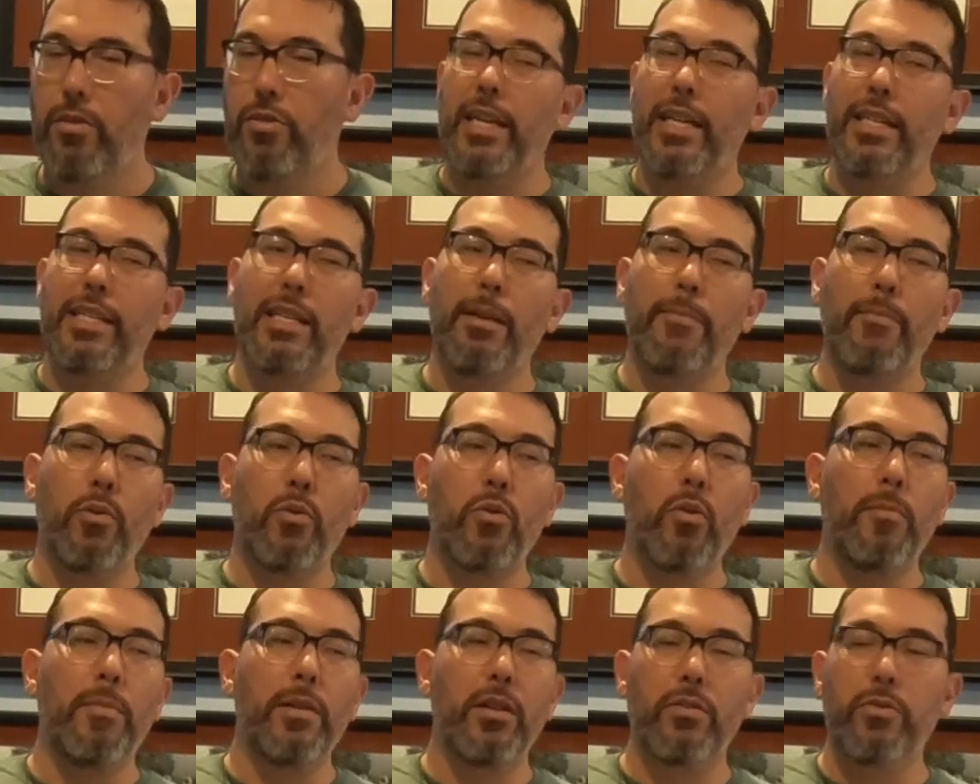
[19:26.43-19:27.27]
And
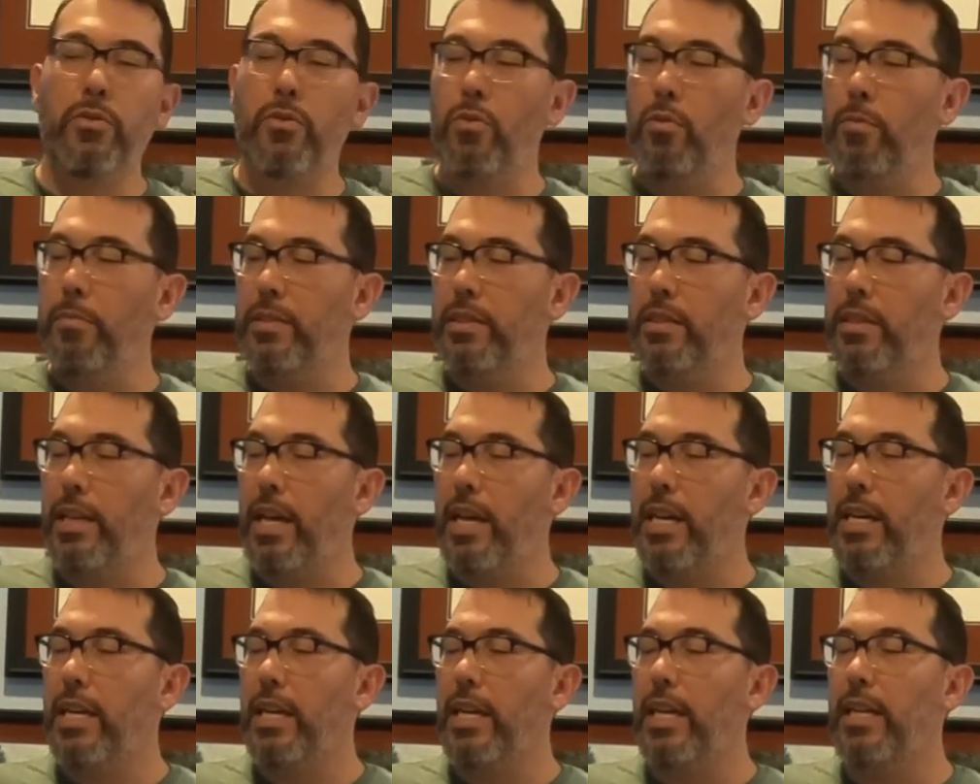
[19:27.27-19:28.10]
typical middle school
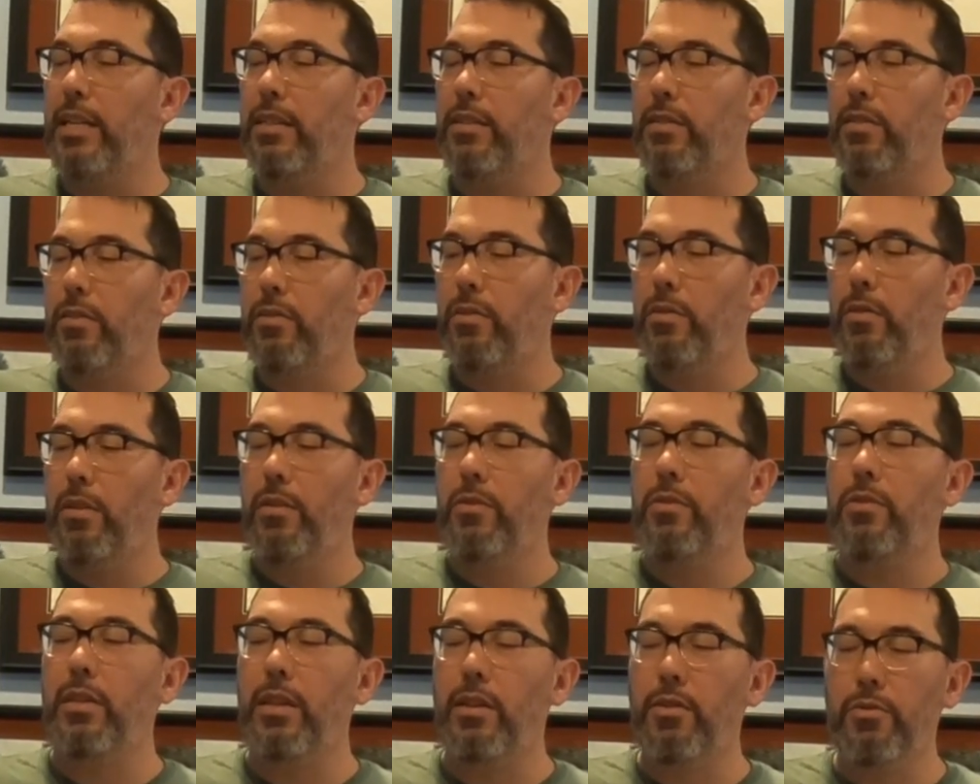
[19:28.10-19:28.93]
mistake is to do
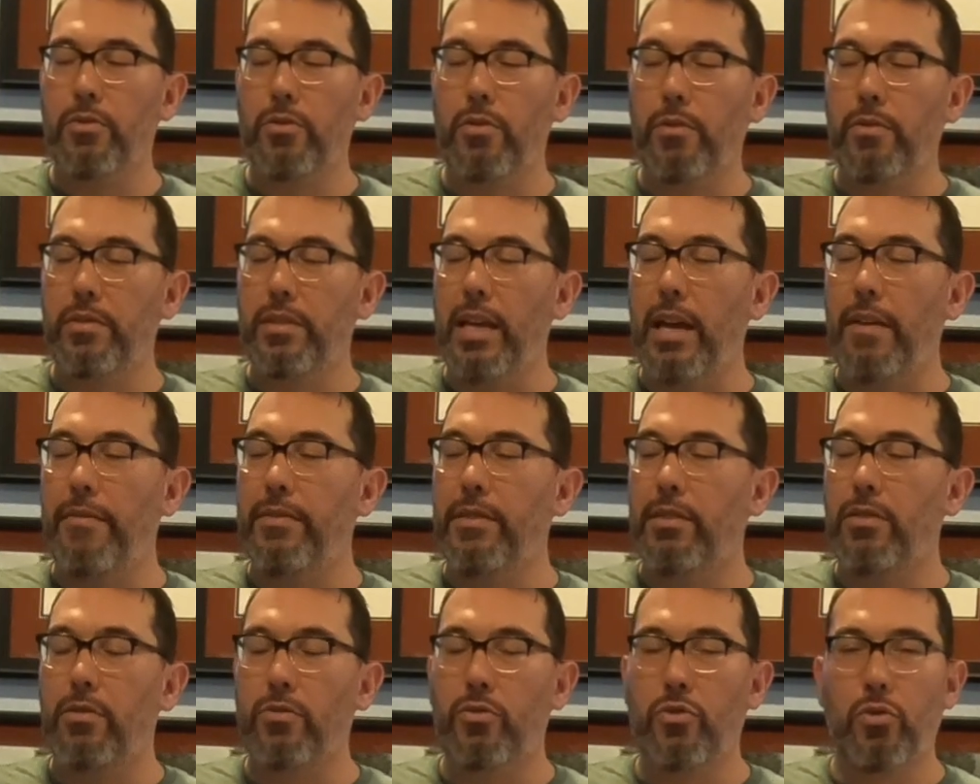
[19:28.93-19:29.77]
those single stroke
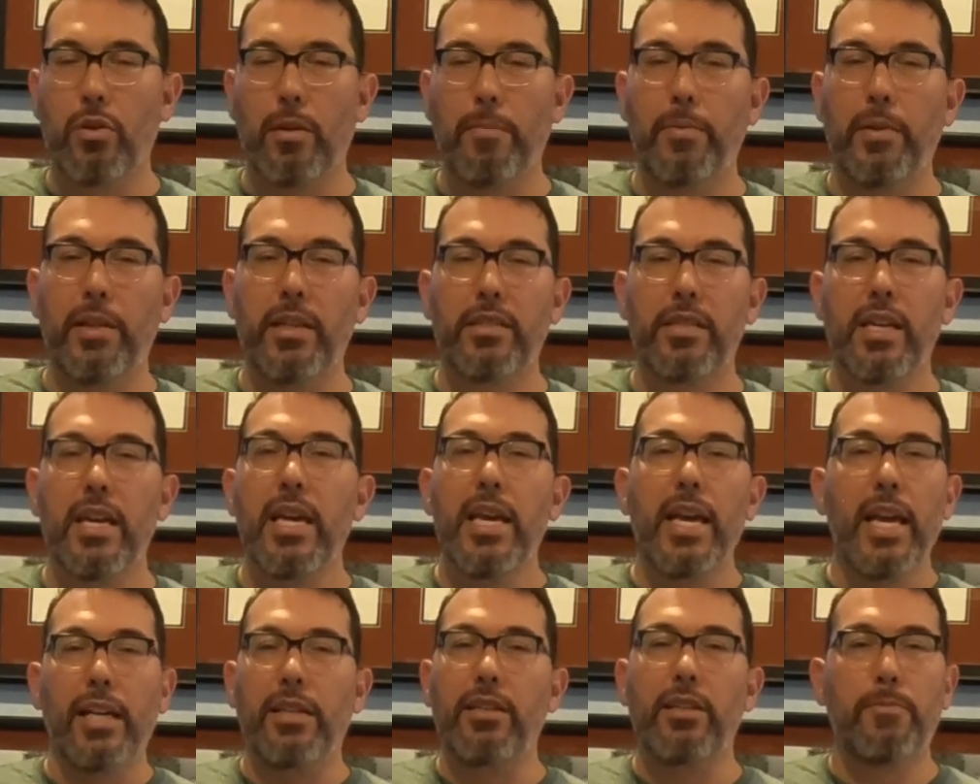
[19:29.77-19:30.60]
7s, those triplets,
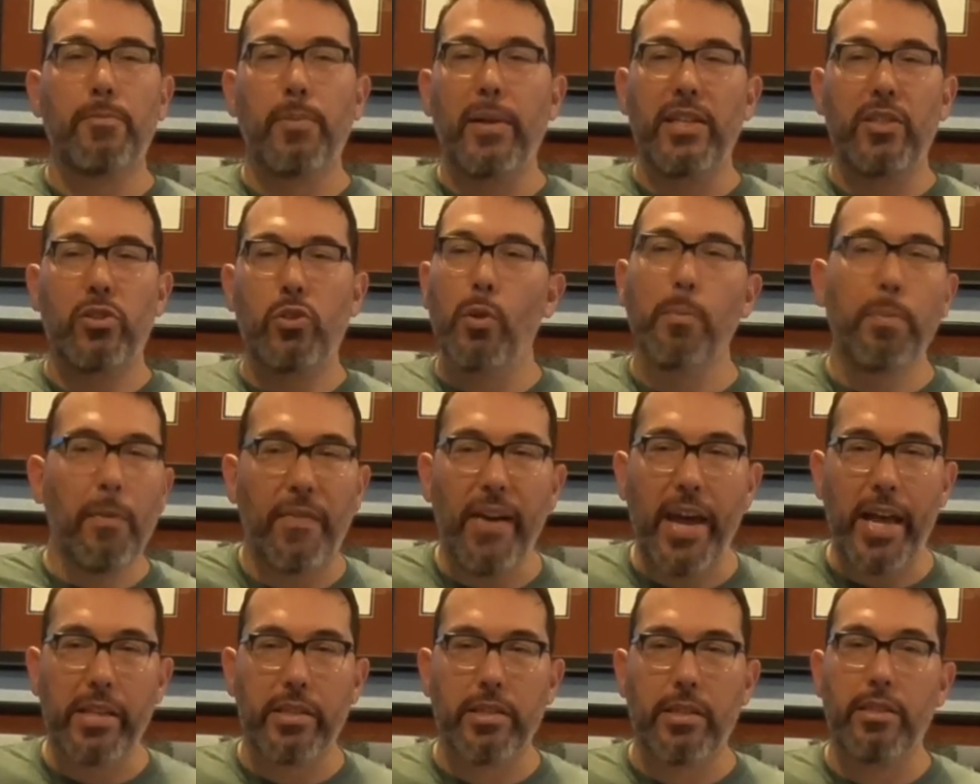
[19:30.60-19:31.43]
and just play super
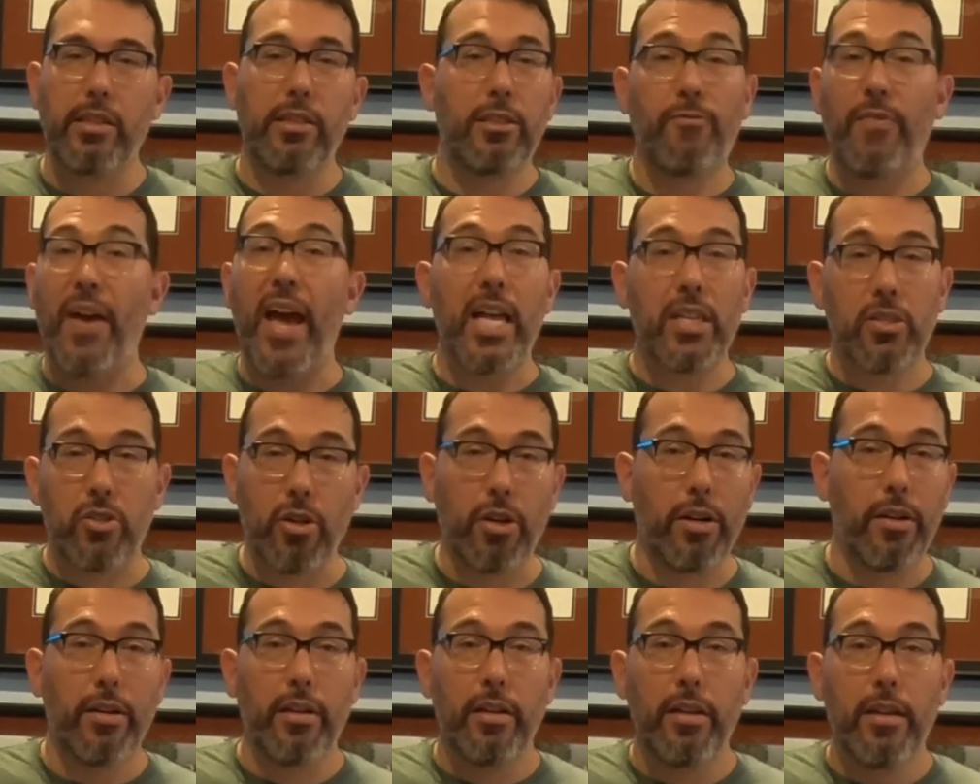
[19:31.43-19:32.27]
fast because it's
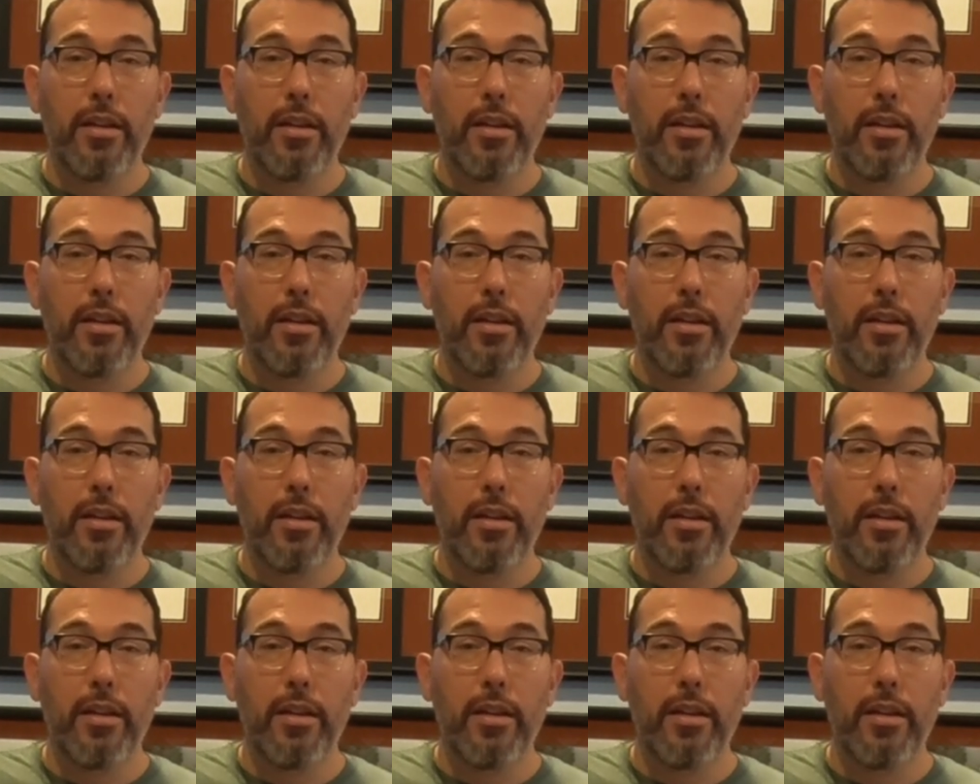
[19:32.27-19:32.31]
faster.